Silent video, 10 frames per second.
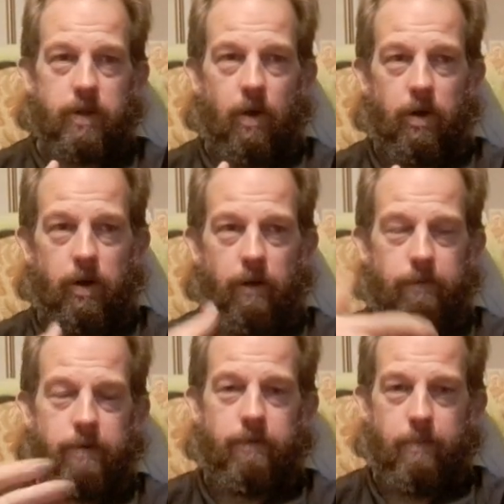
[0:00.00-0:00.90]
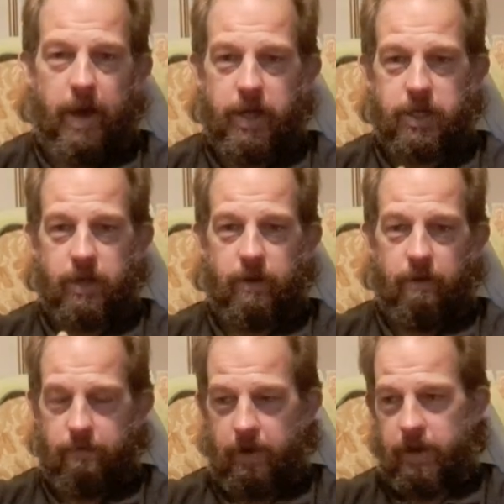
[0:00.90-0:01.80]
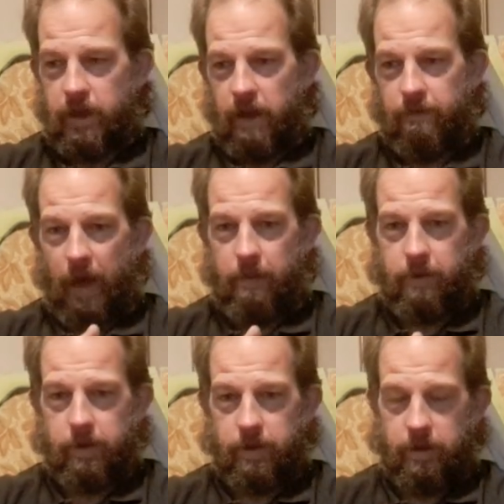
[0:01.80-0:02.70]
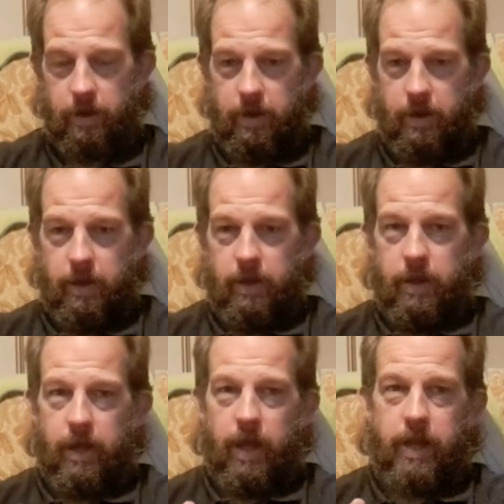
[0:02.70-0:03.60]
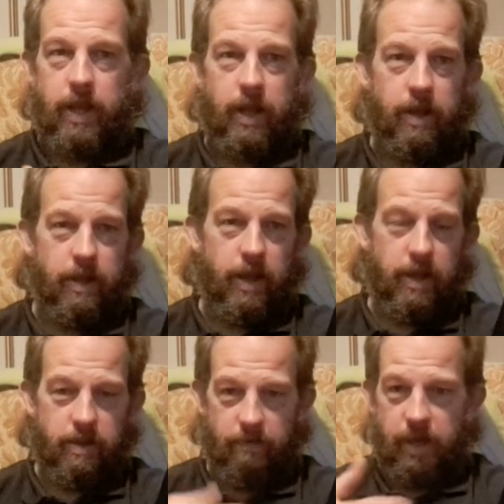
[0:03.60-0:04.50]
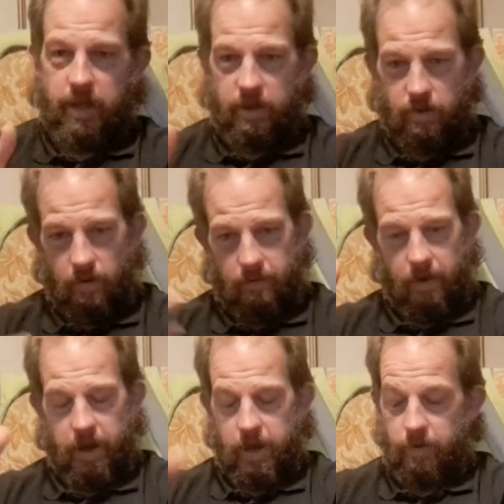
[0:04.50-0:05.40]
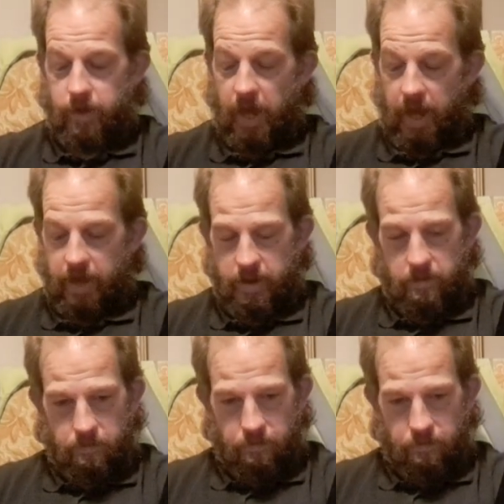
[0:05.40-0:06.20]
a lot of information of things that have happened in the intervening sort of 30 odd years.